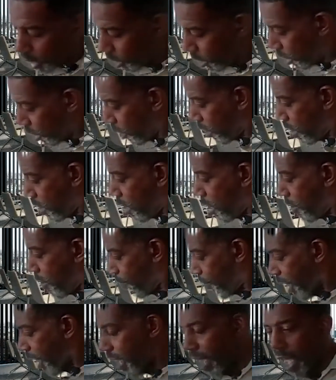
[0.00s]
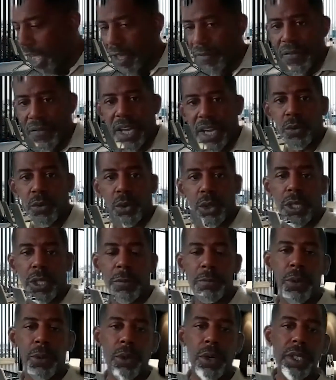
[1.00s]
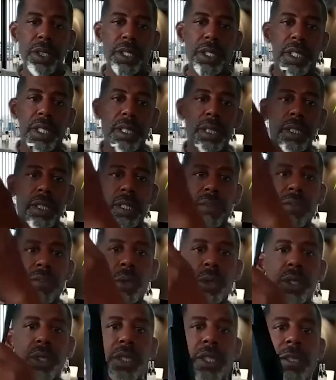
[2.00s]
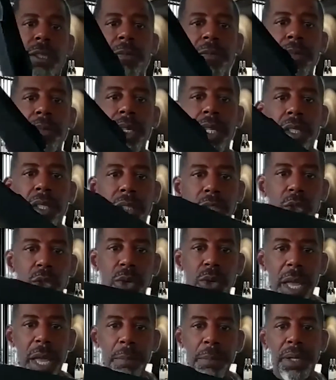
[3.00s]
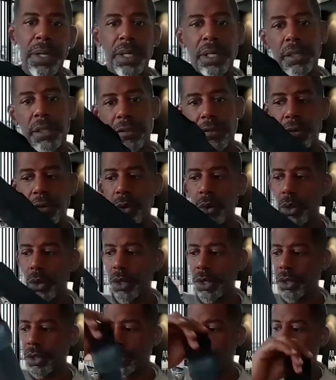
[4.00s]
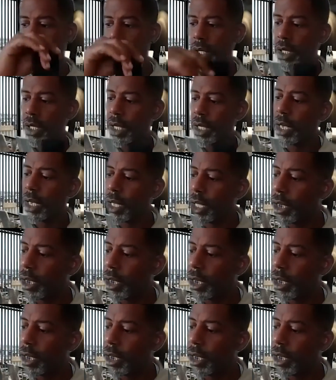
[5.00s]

of the things that I find real important is, of course, the strap for your